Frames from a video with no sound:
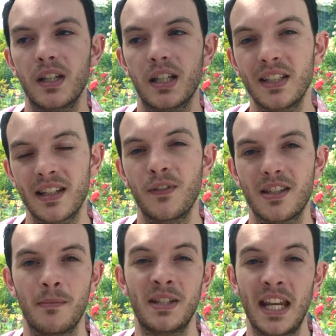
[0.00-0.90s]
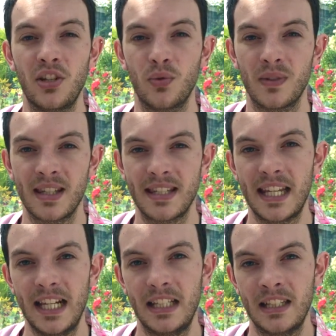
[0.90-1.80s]
does give us the potential to
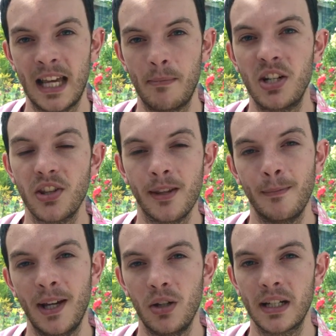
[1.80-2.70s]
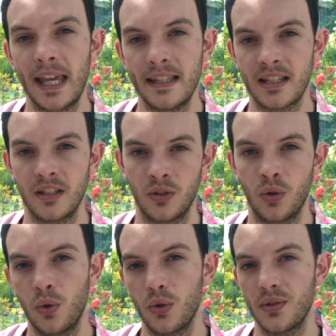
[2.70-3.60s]
see the damage that the male gaze can
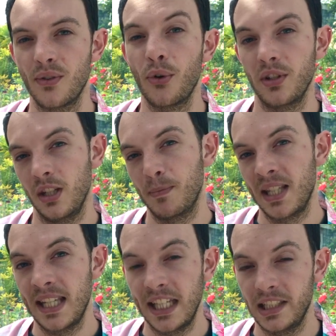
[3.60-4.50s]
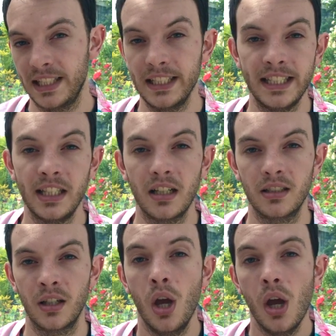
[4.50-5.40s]
cause on particularly
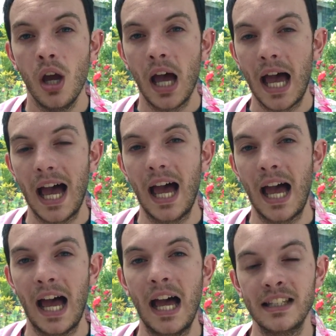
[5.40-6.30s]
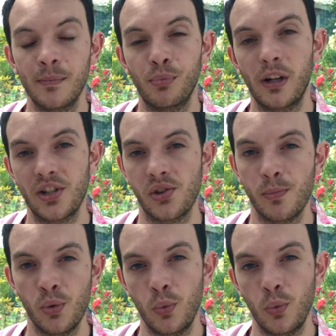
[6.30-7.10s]
young and impressionable